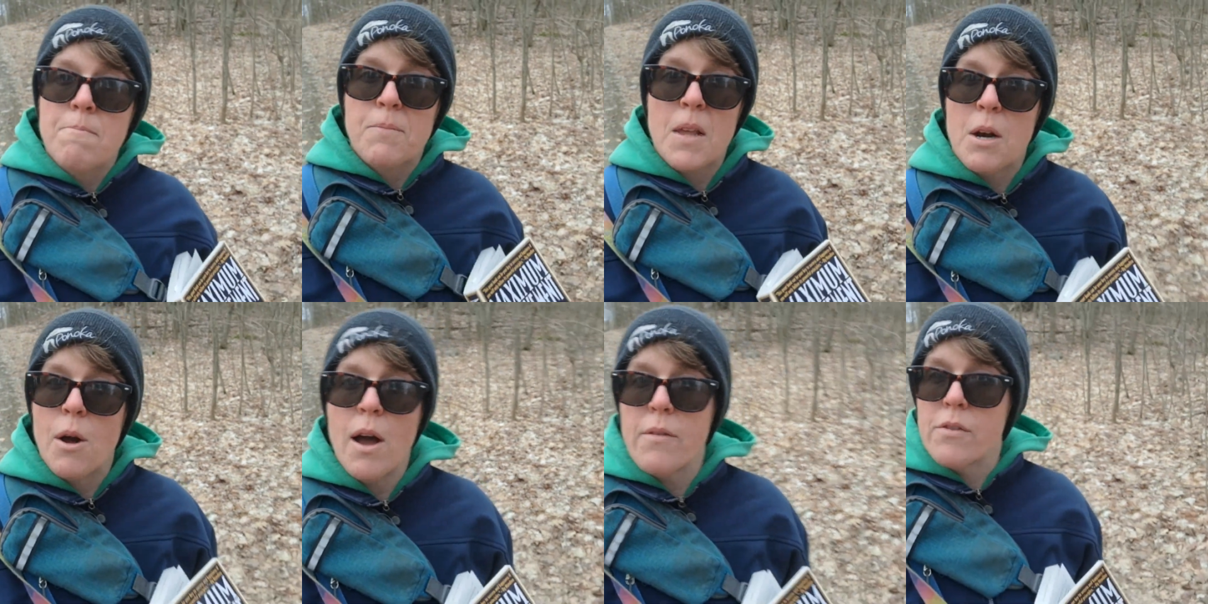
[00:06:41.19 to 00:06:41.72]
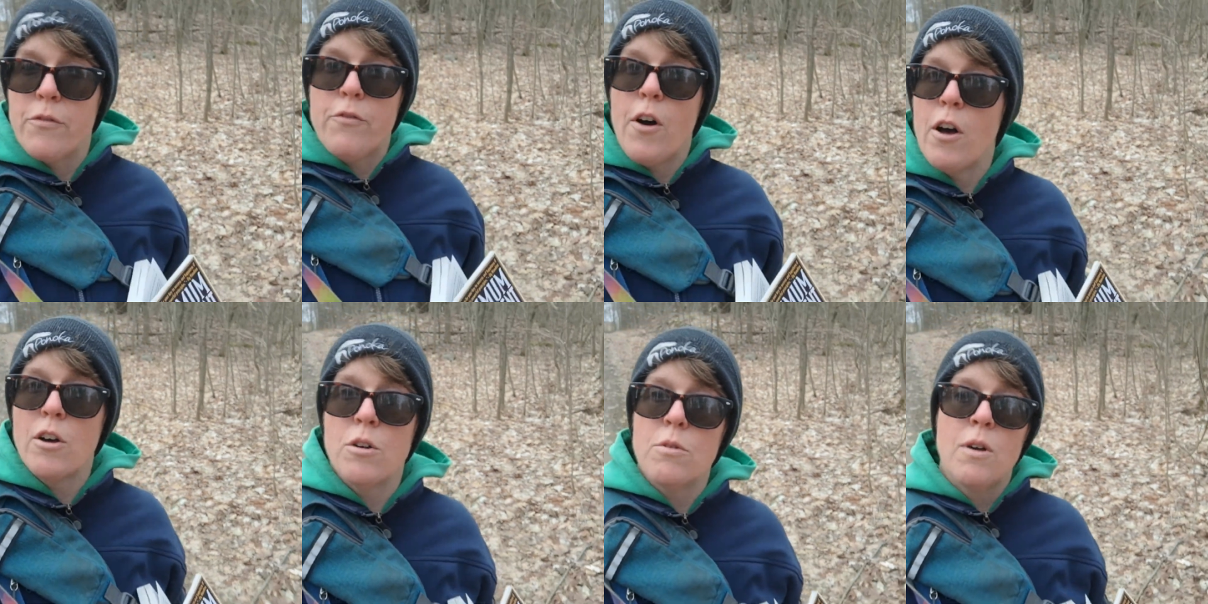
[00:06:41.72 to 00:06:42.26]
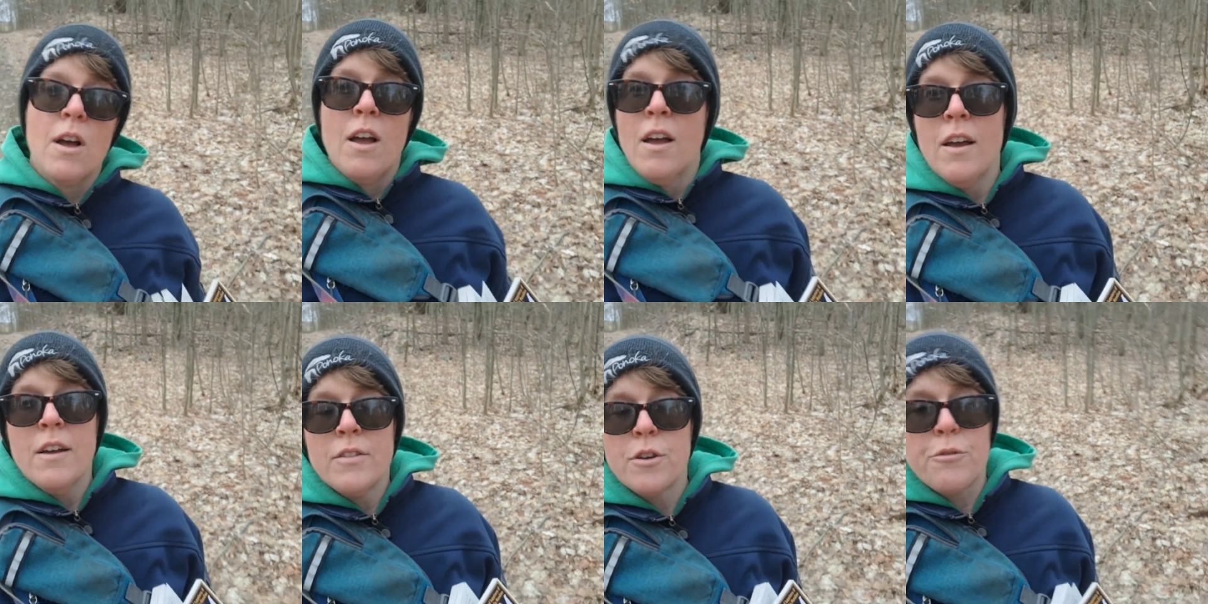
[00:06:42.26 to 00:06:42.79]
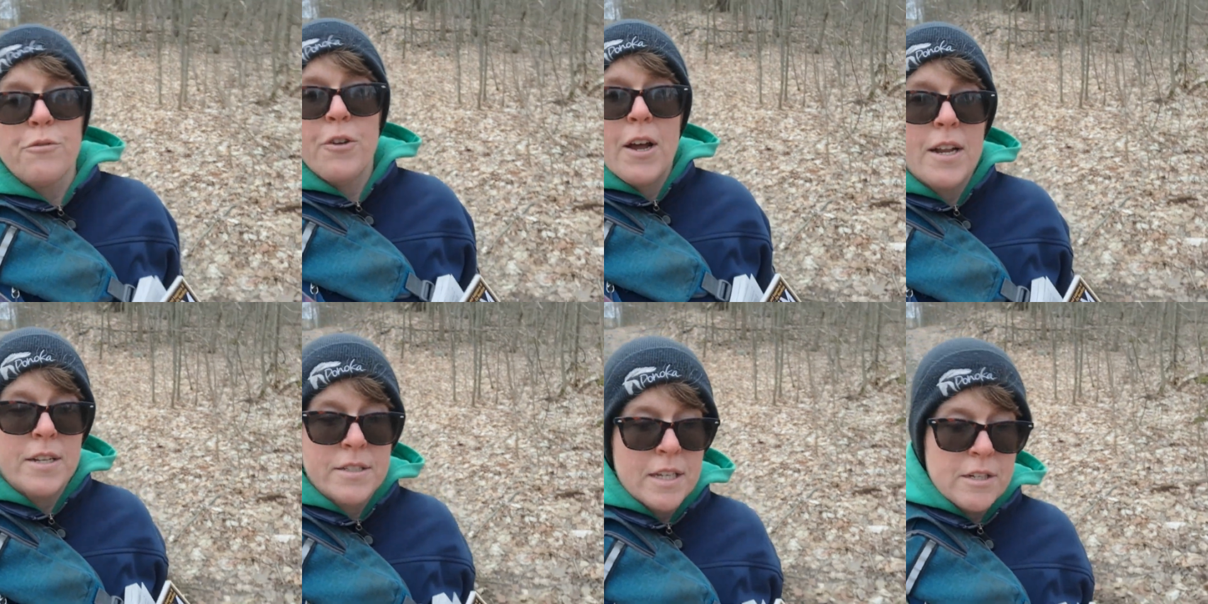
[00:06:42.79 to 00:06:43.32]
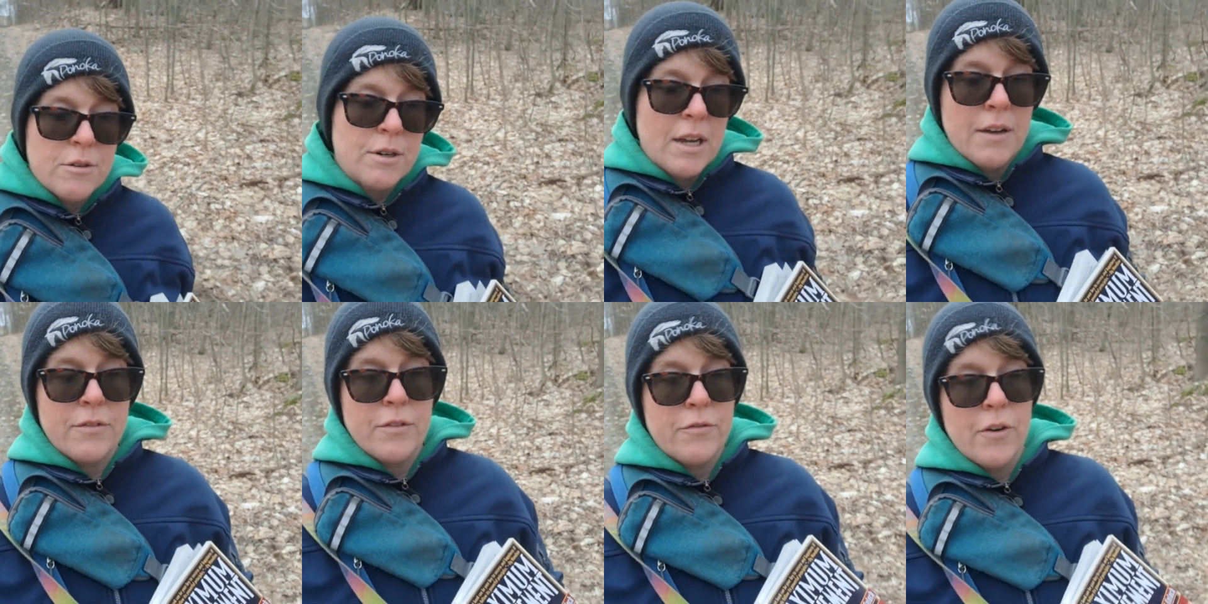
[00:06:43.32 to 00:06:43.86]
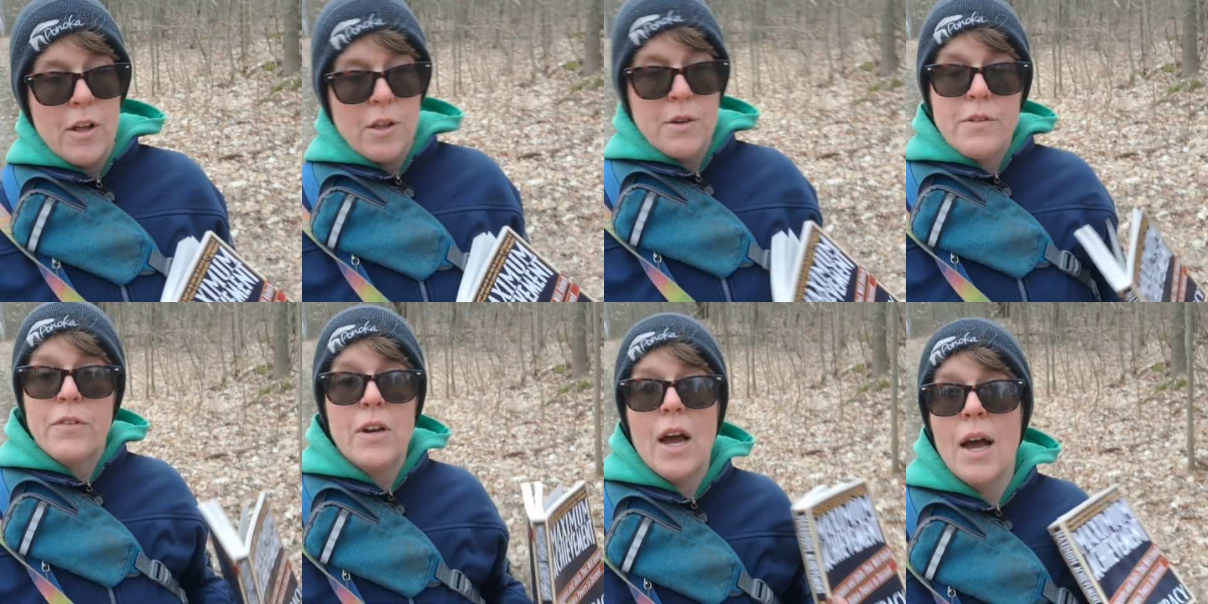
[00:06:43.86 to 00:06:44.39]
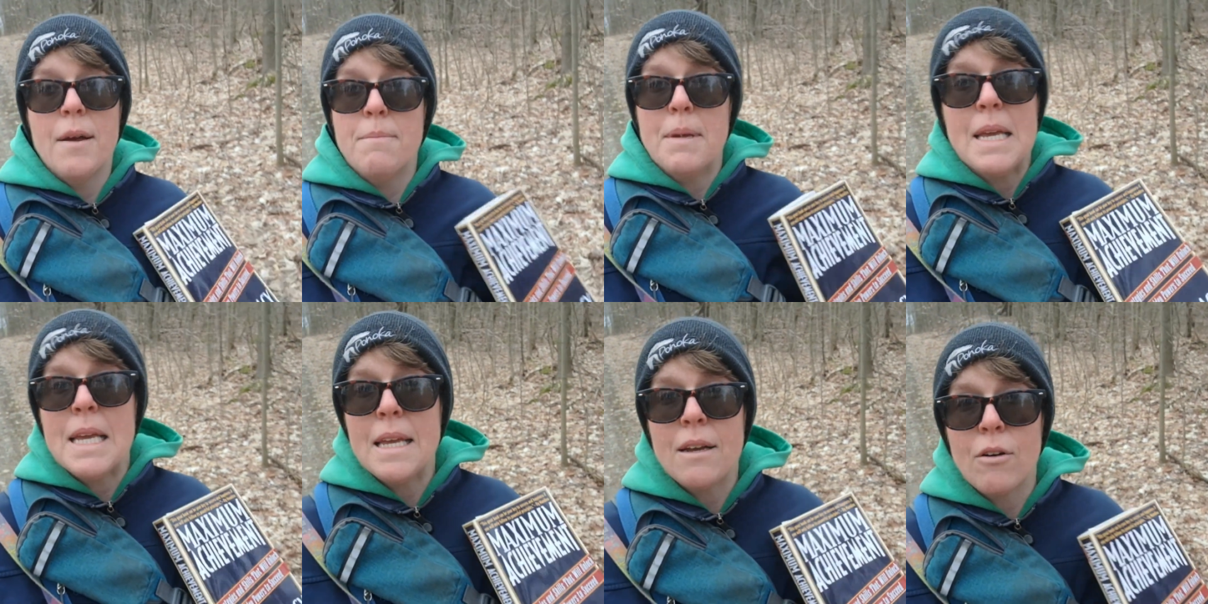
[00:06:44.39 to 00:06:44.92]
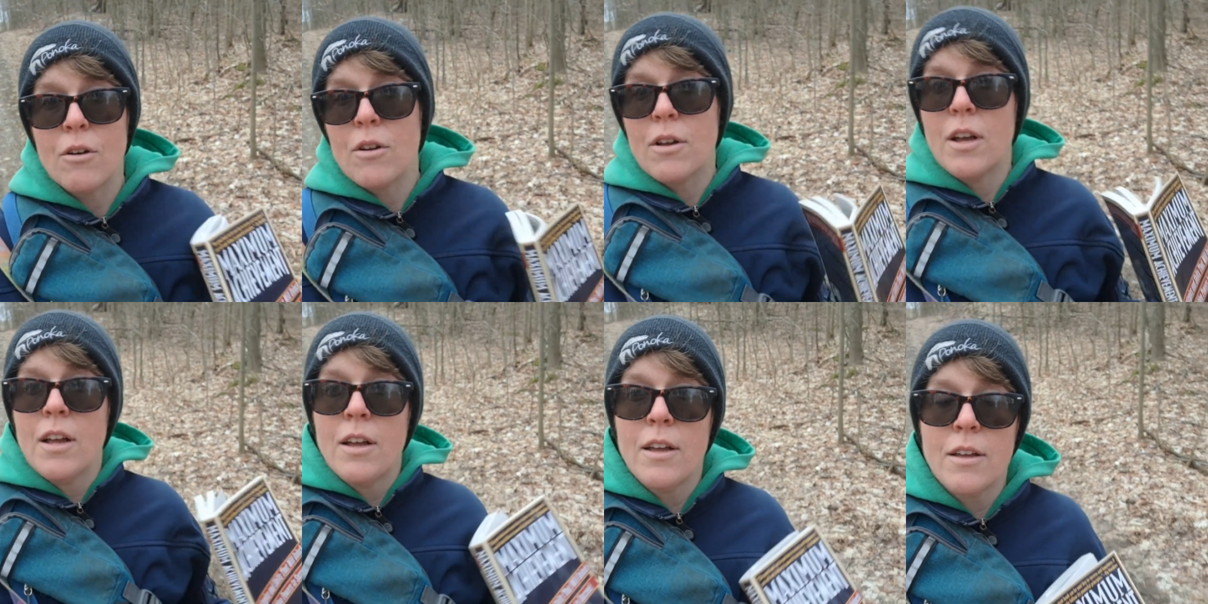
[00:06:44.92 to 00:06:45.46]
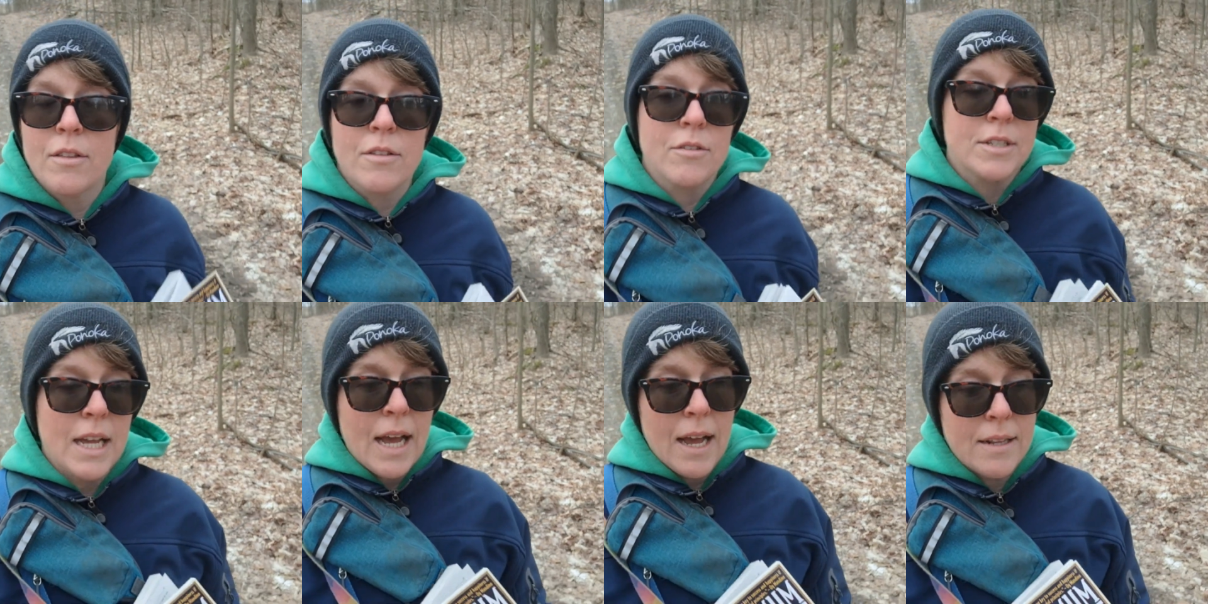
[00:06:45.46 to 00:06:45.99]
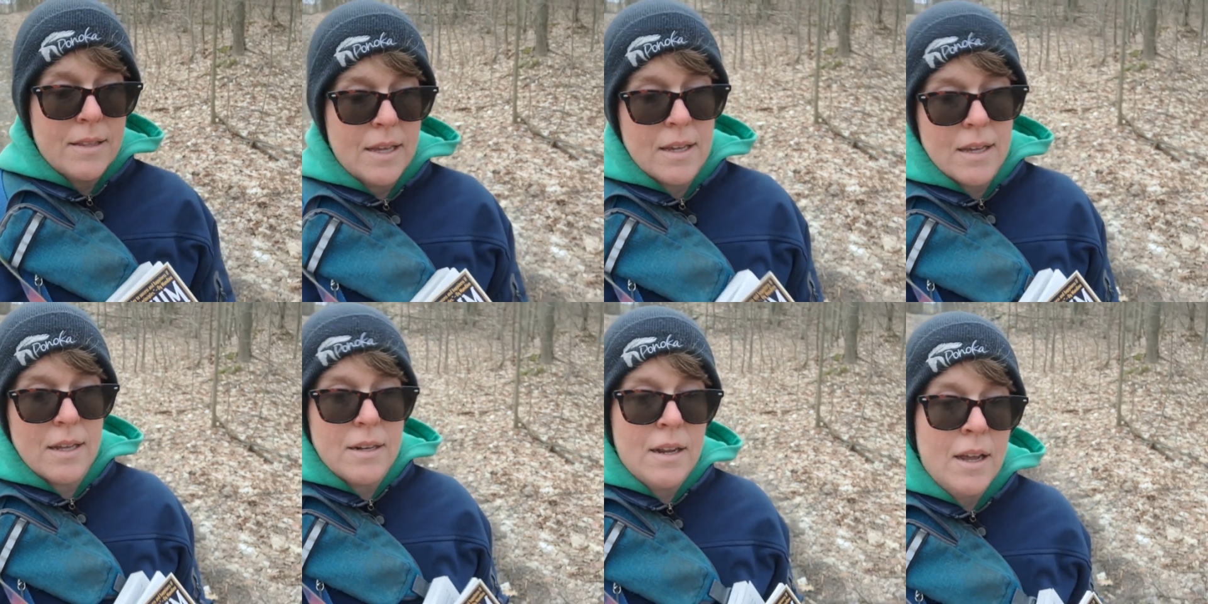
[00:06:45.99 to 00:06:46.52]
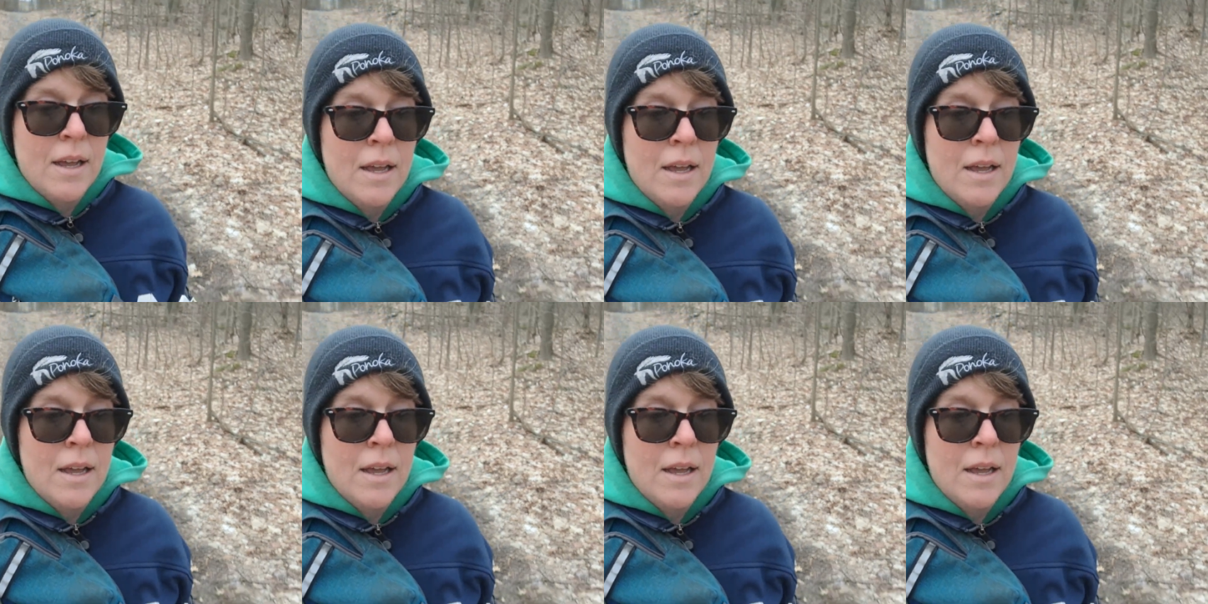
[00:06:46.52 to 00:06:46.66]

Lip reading: They don't have to follow their friends. They don't have to follow even me or their dad. They can